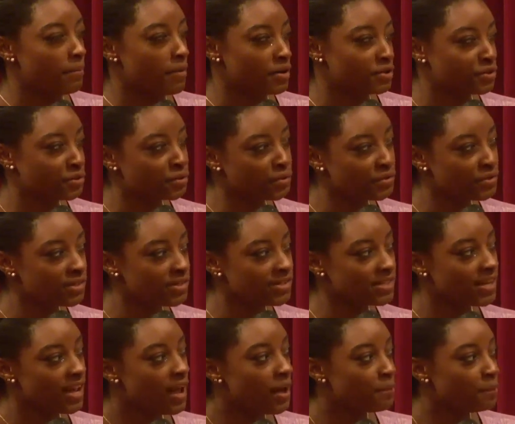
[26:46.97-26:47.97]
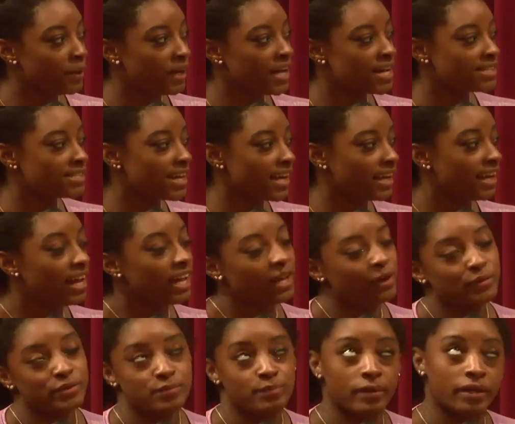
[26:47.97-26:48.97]
muscles because like
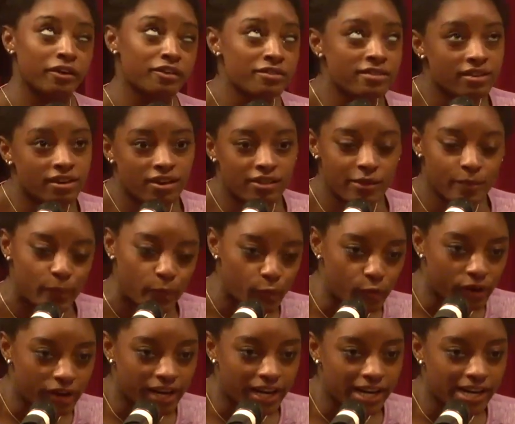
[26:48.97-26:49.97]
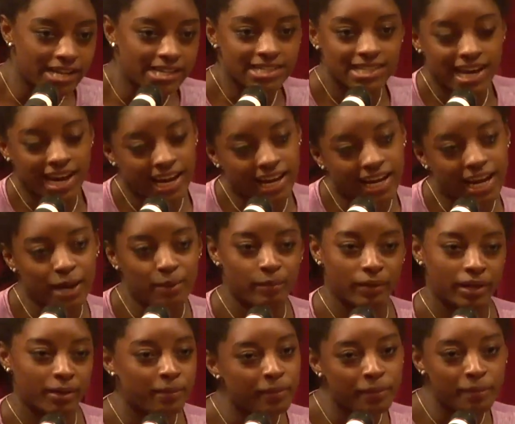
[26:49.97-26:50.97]
it was bigger than all the boys, and I
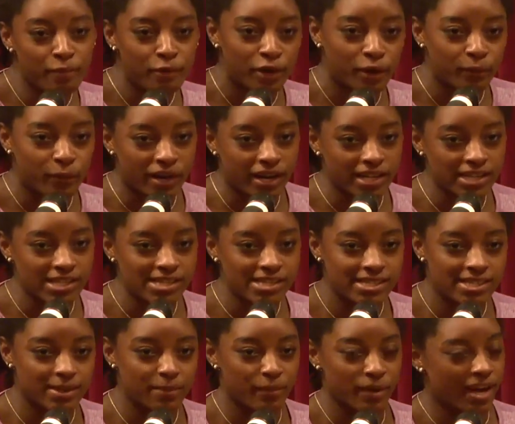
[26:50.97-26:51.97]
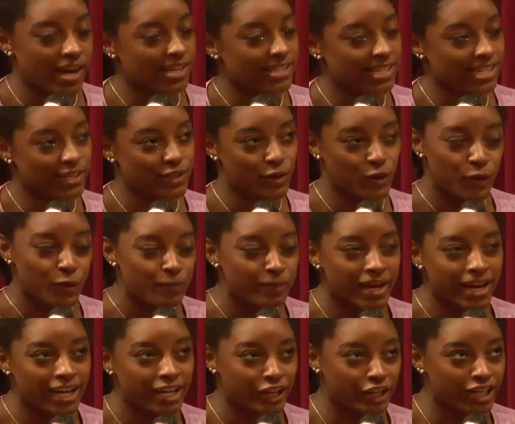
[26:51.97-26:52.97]
beat up a boy once because he told me
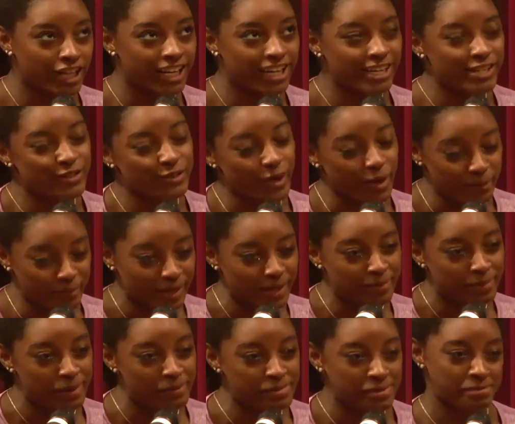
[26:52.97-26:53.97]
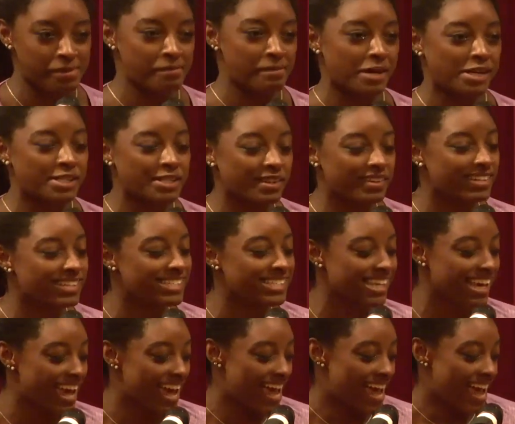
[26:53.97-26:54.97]
I couldn't, so I beat him up with my muscles.
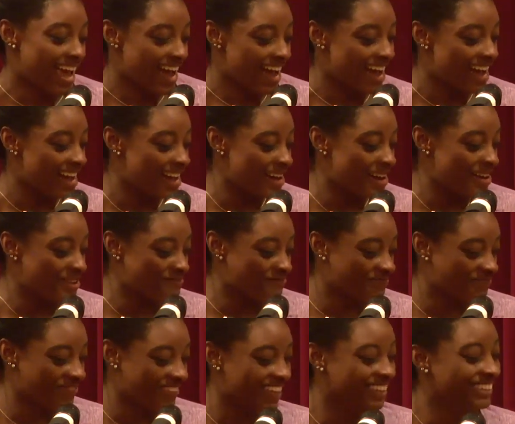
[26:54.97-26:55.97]
Um,